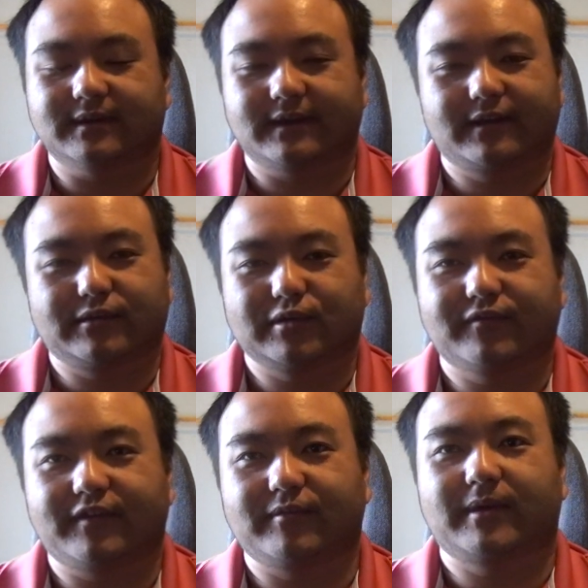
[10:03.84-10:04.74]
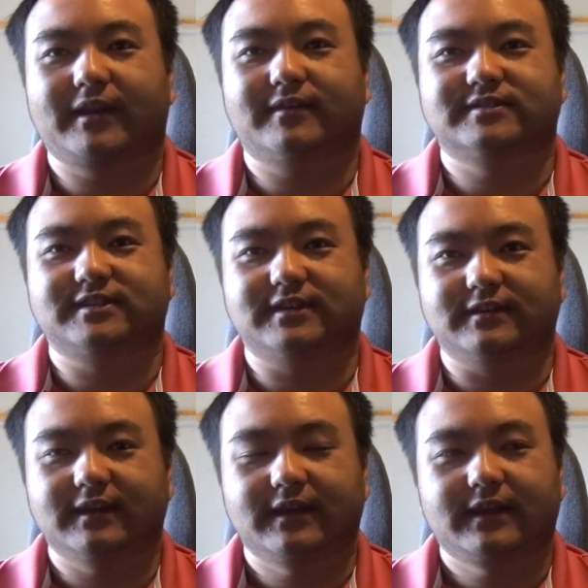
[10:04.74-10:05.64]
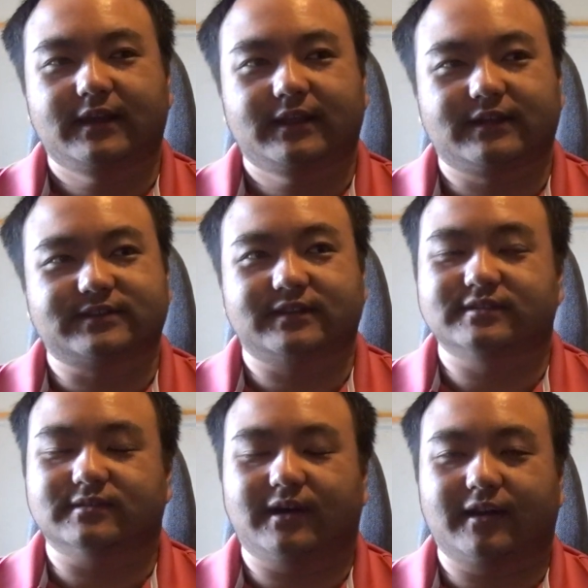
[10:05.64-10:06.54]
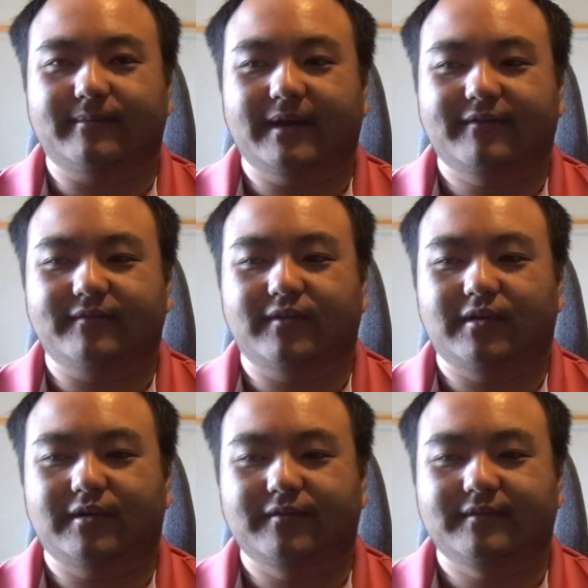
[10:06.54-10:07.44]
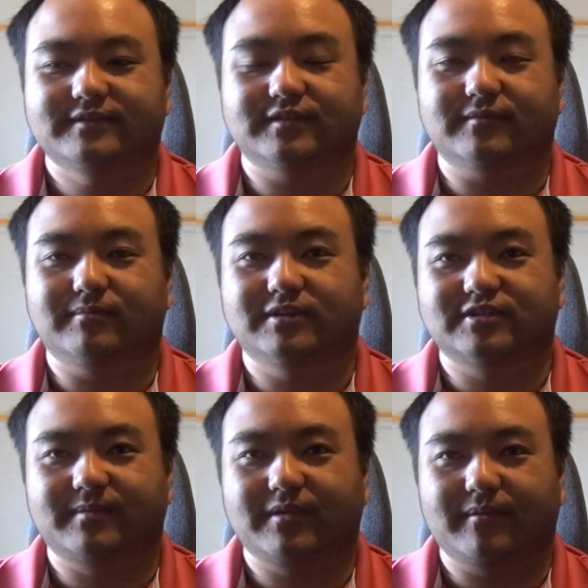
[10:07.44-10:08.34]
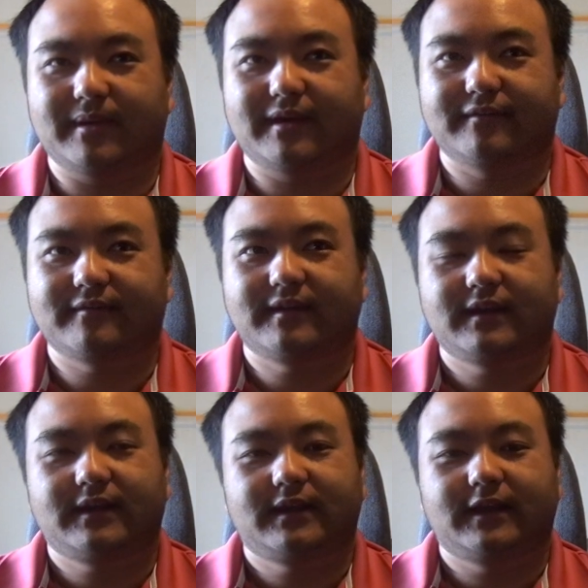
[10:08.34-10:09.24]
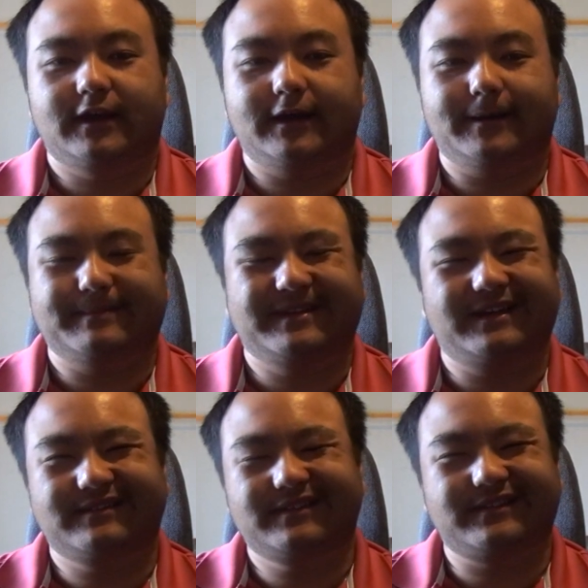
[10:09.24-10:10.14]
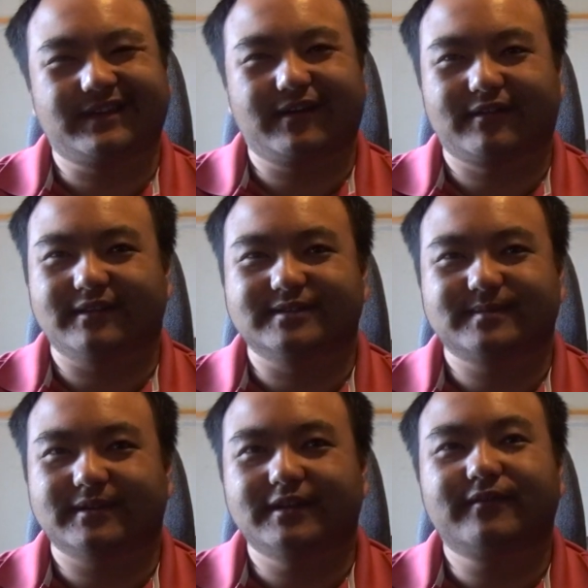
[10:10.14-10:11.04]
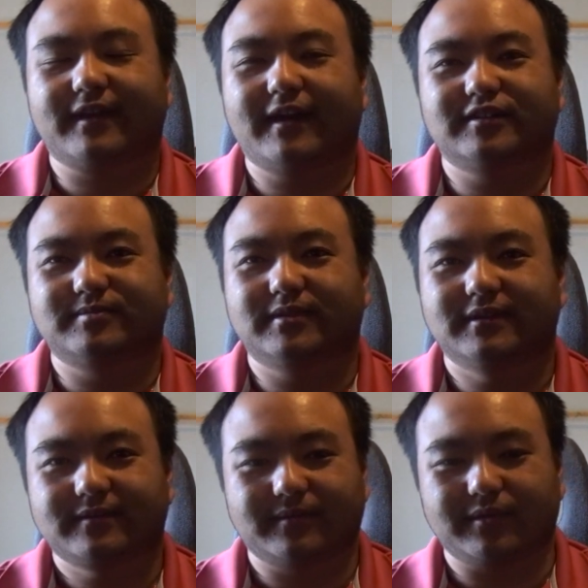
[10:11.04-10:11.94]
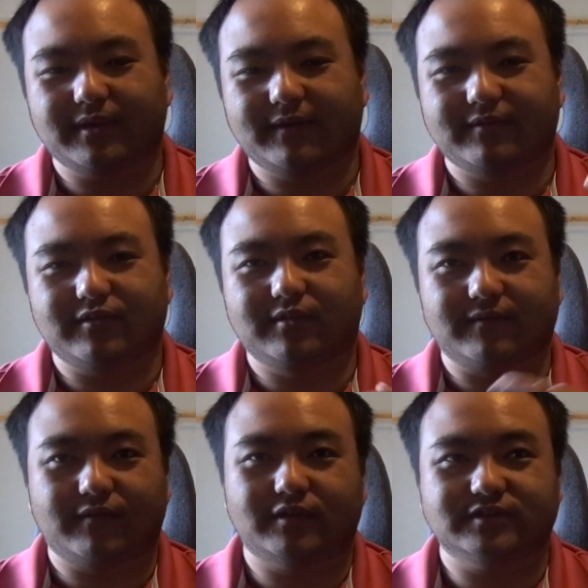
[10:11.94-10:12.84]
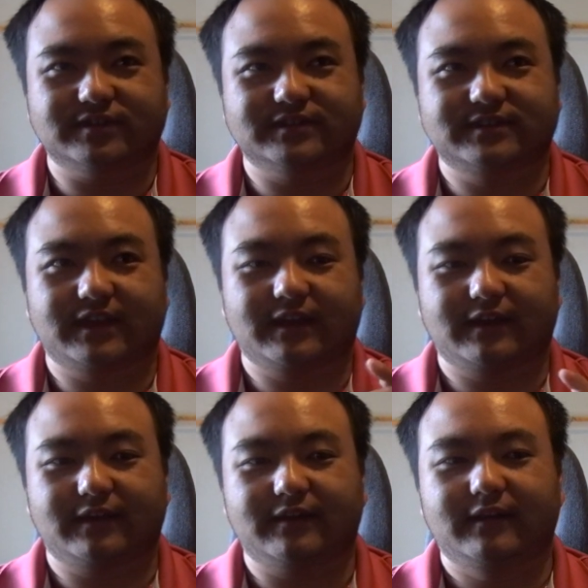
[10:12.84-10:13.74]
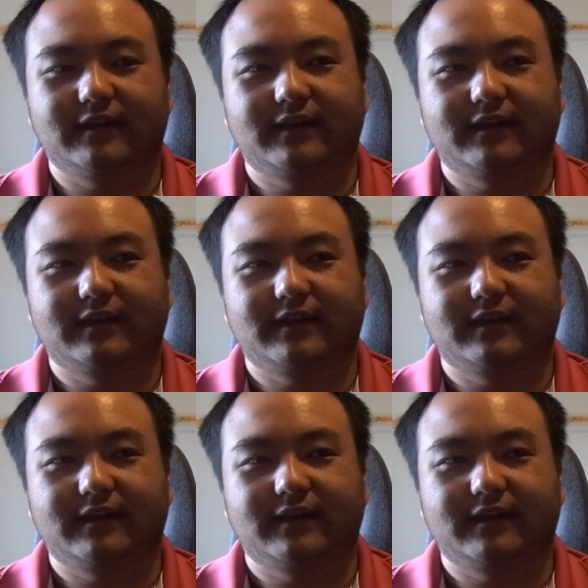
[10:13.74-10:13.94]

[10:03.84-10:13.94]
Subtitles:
but I don't know if everybody else did. Like I said, there's a lot of math involved, so brush up on your math. Not in calculus, but definitely algebra, where you have to do conversions and